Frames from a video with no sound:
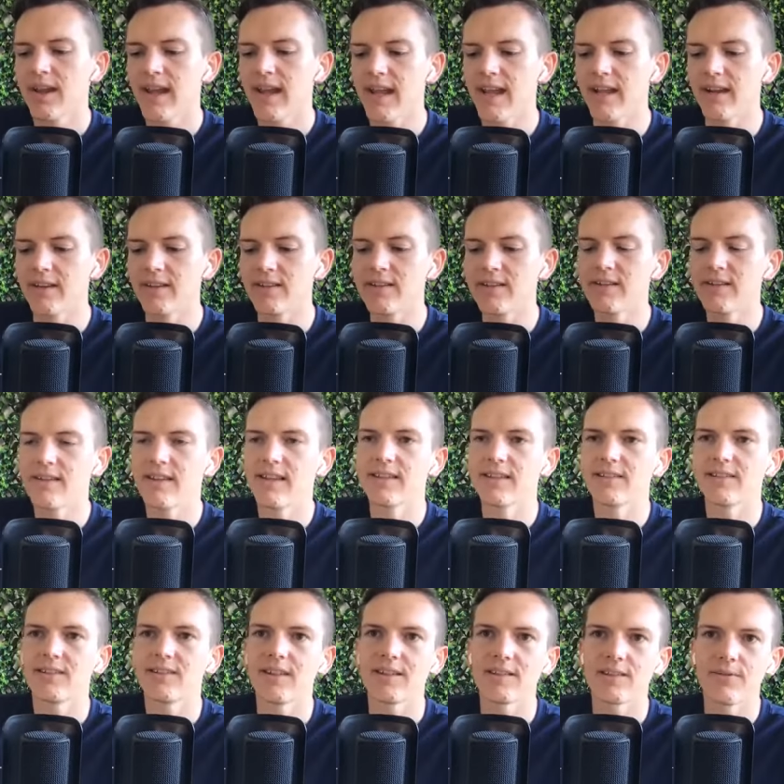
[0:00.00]
And
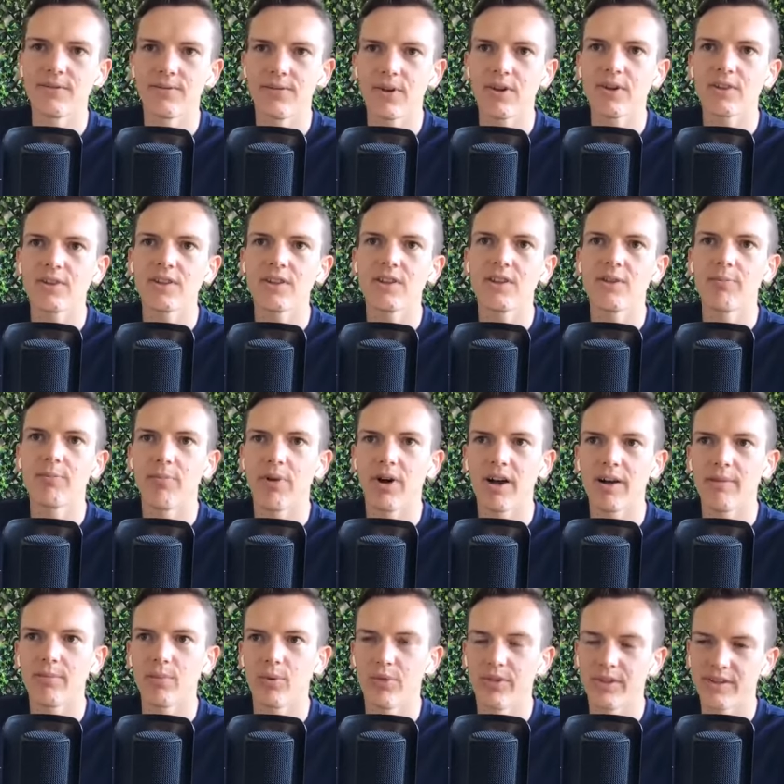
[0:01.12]
there's, there's a verse in the
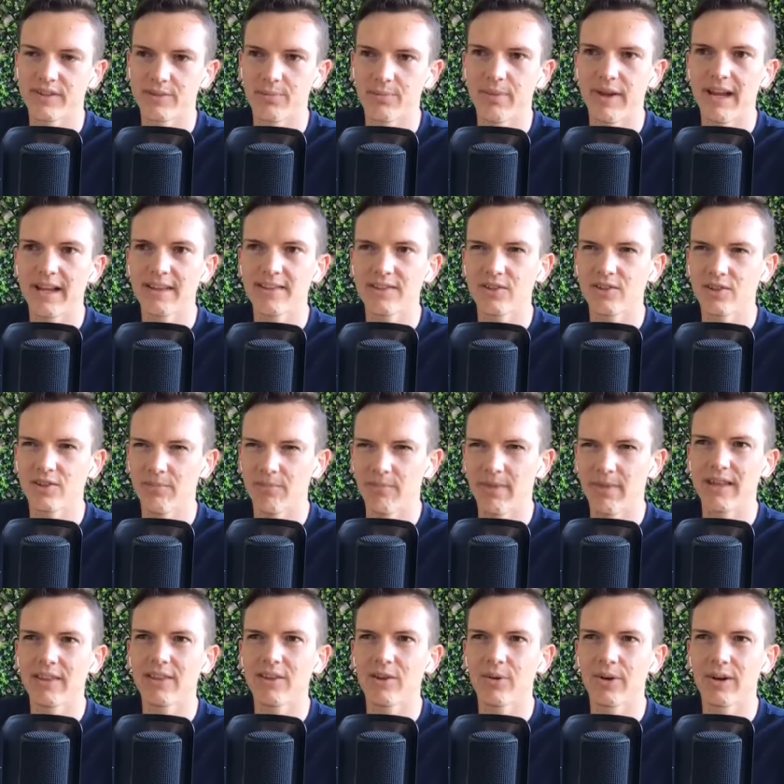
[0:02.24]
Bible, there's a passage in
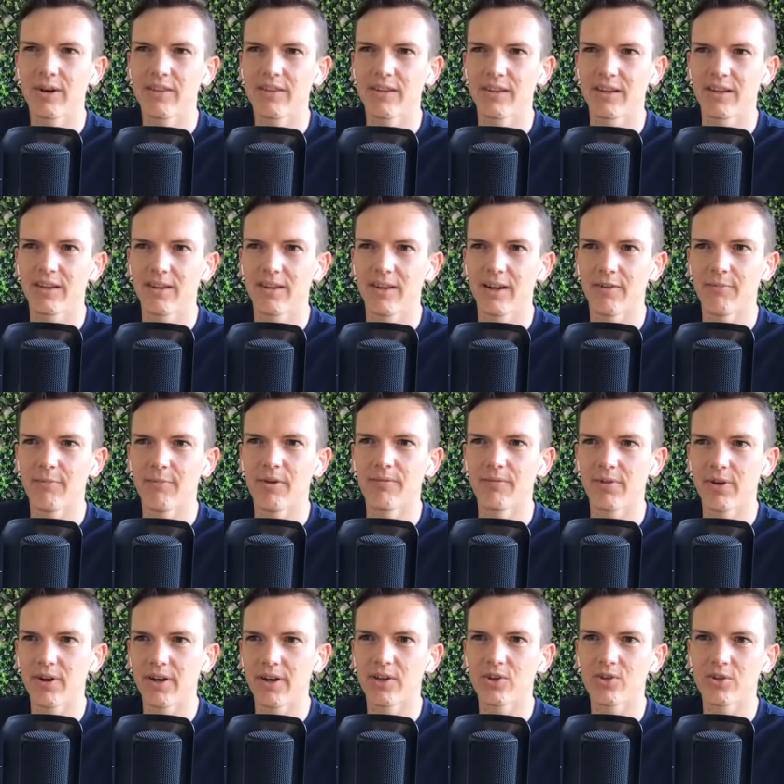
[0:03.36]
Matthew, I think, I've been
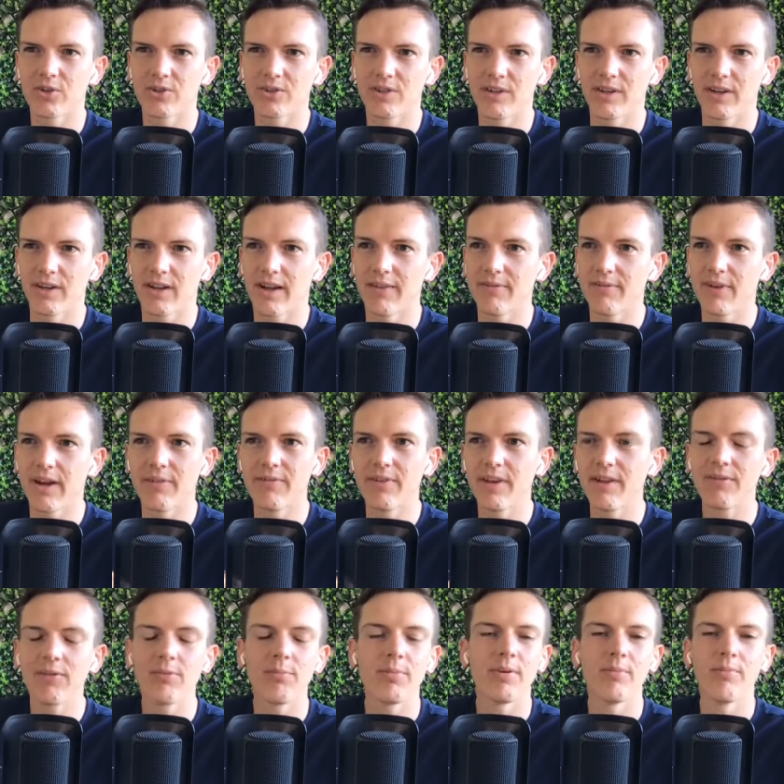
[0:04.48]
very interested in. I've, I've
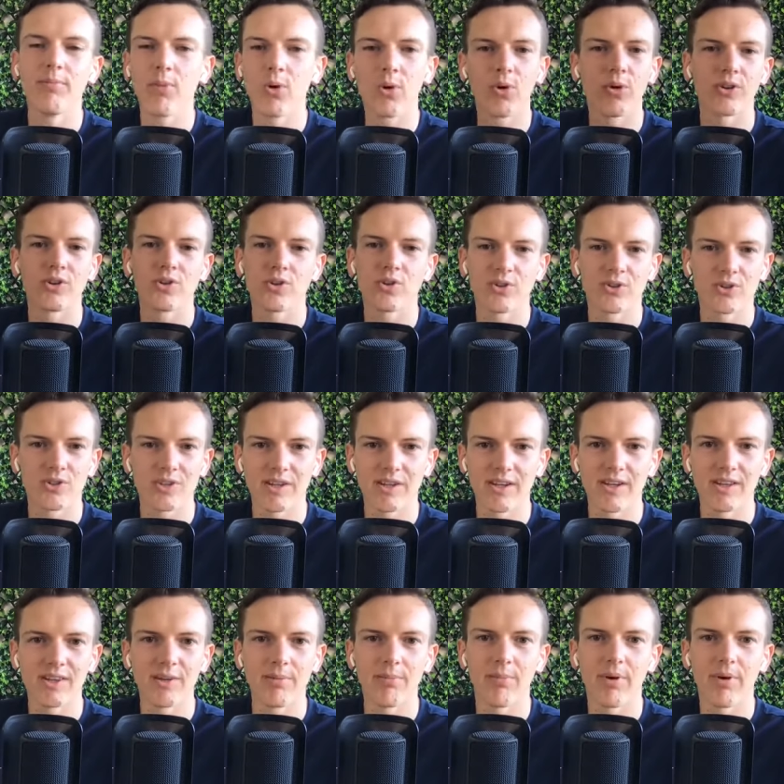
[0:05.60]
never been more interested
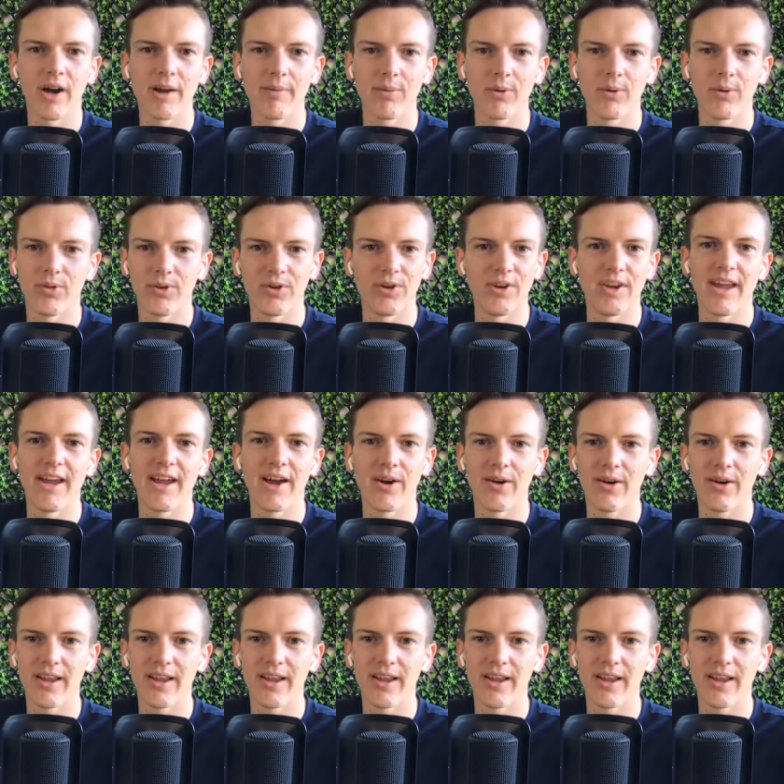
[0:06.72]
in the Bible than now.